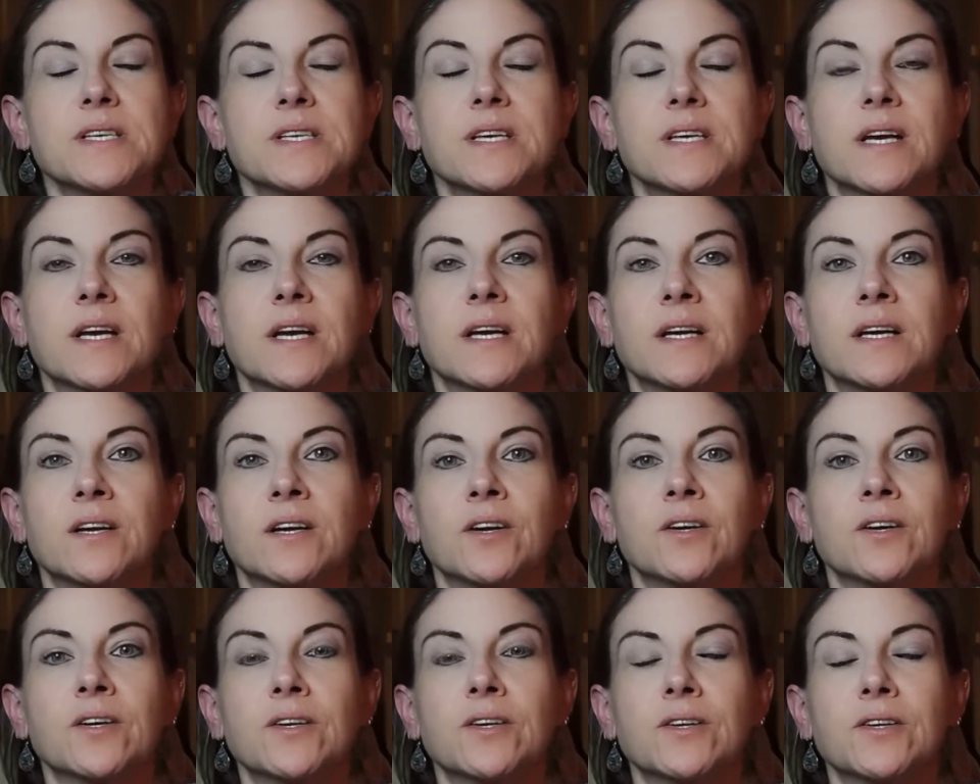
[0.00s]

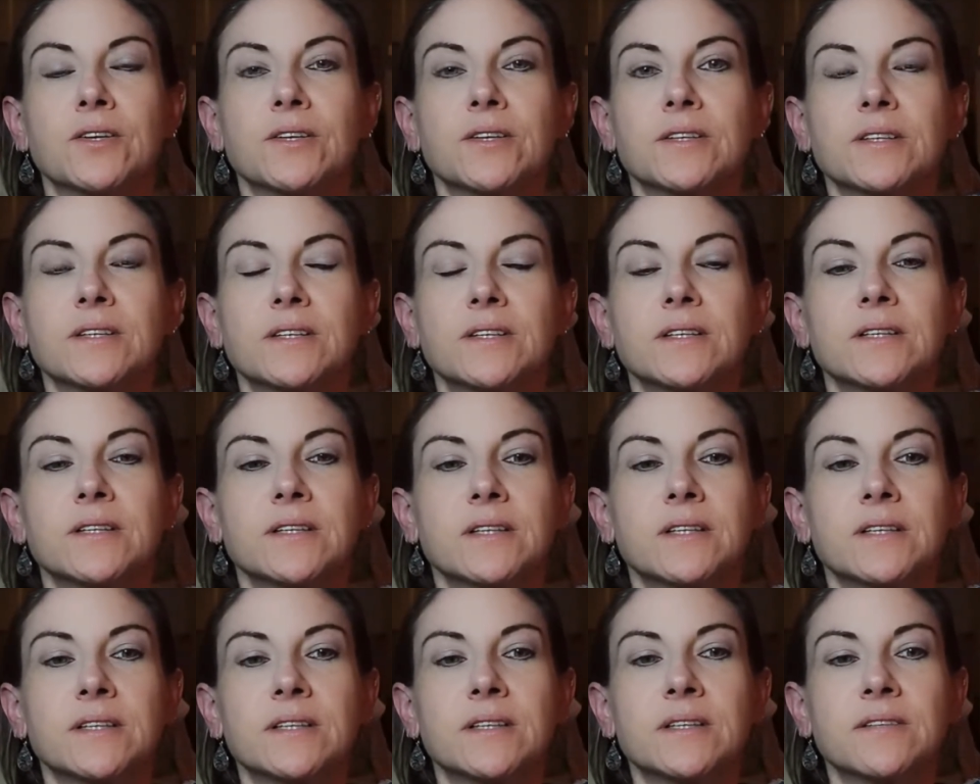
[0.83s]
are
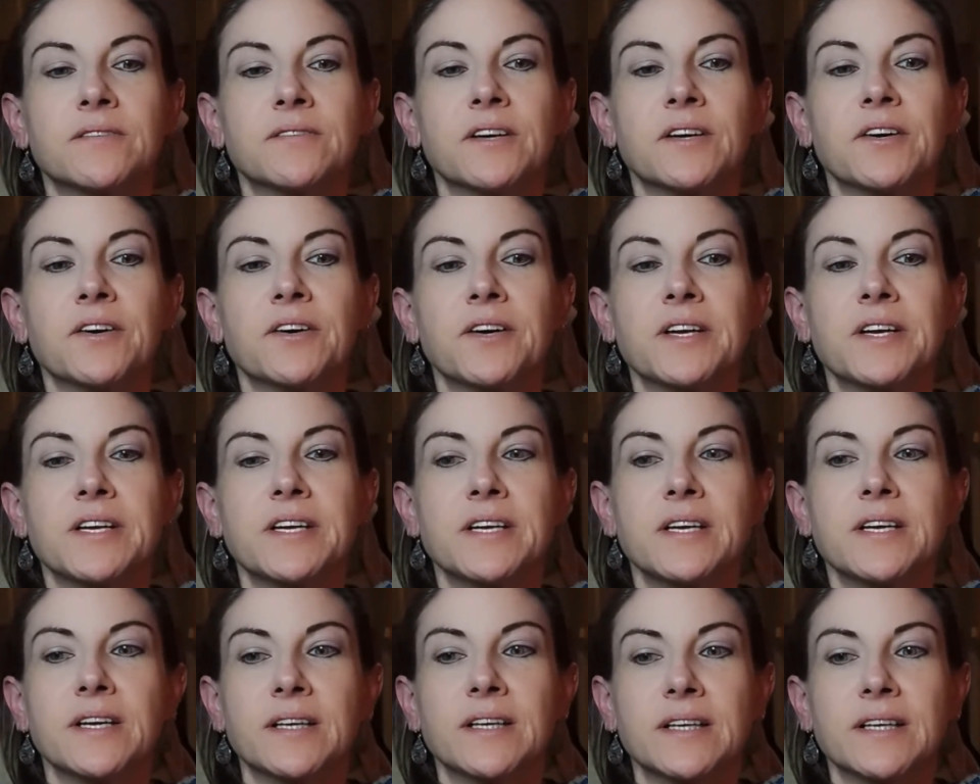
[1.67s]
very
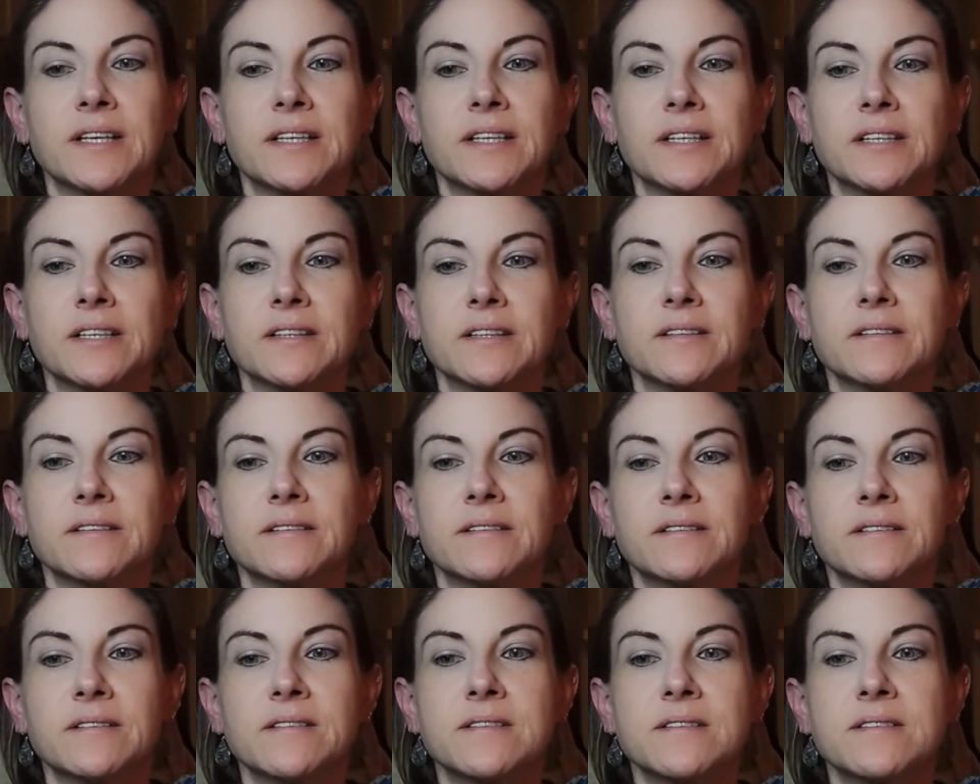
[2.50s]

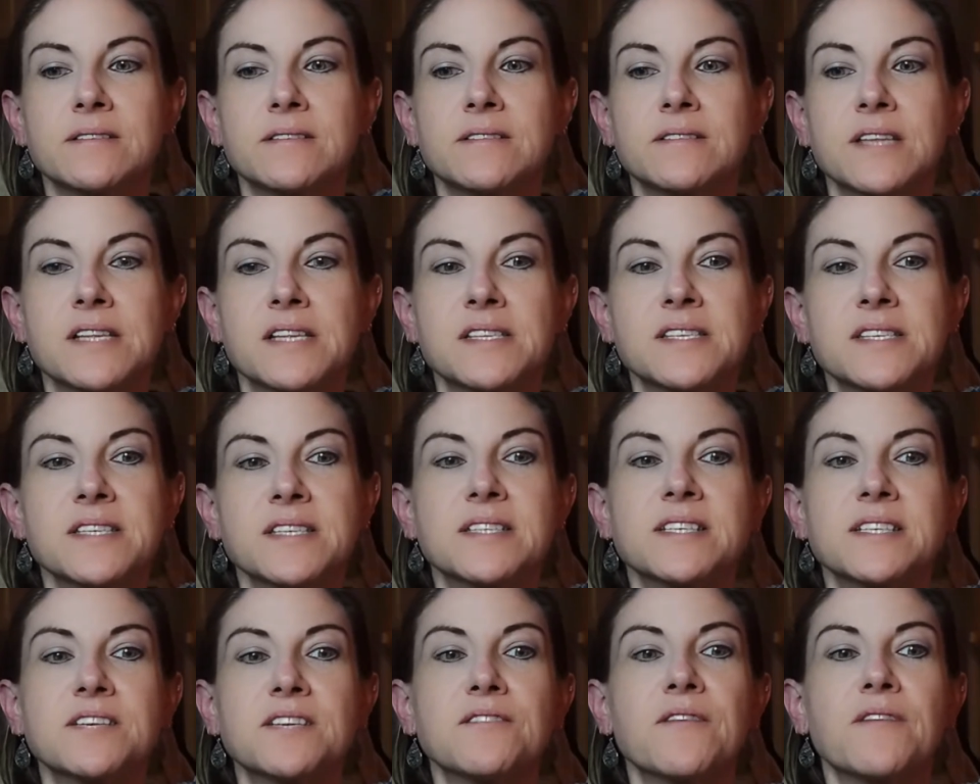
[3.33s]

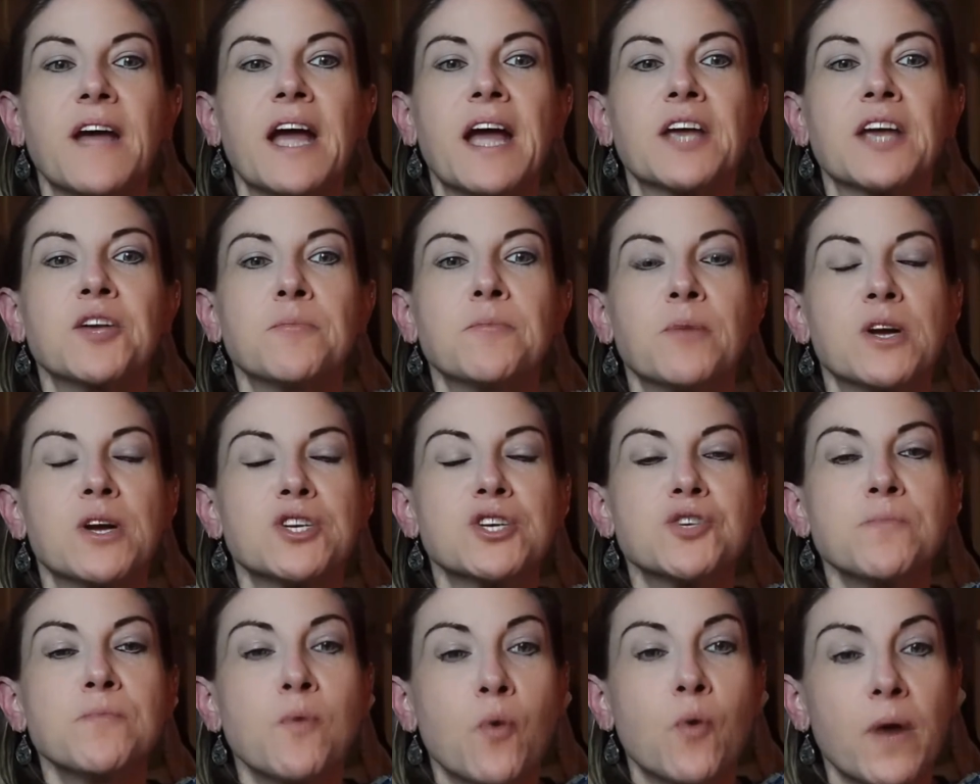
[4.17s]
sensitive acupressure
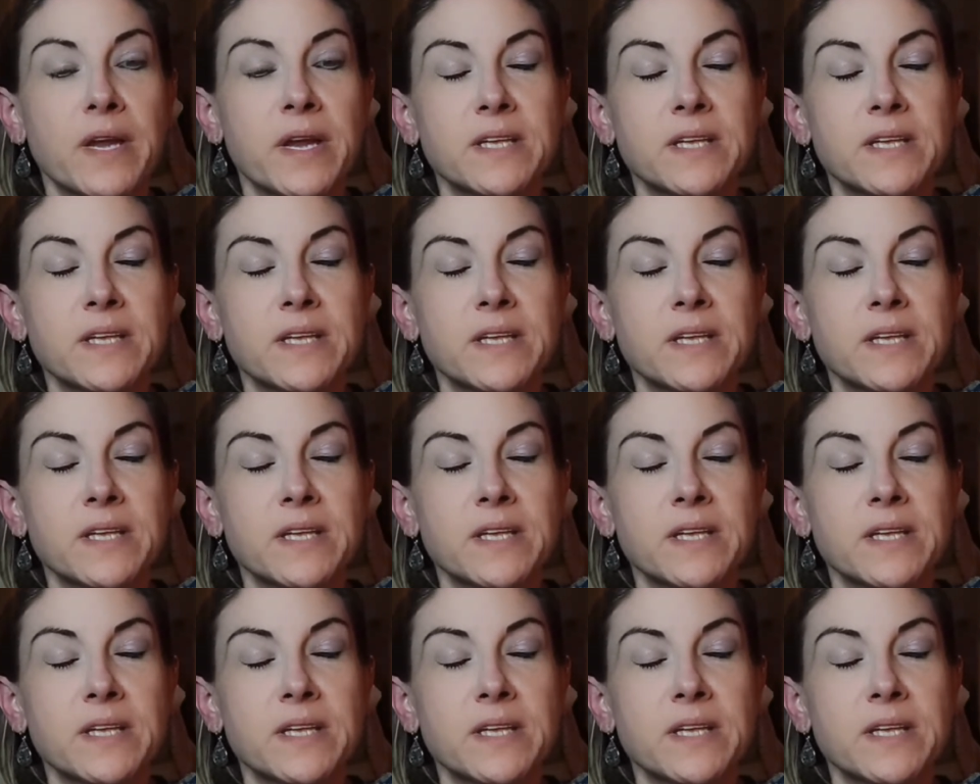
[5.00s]
point.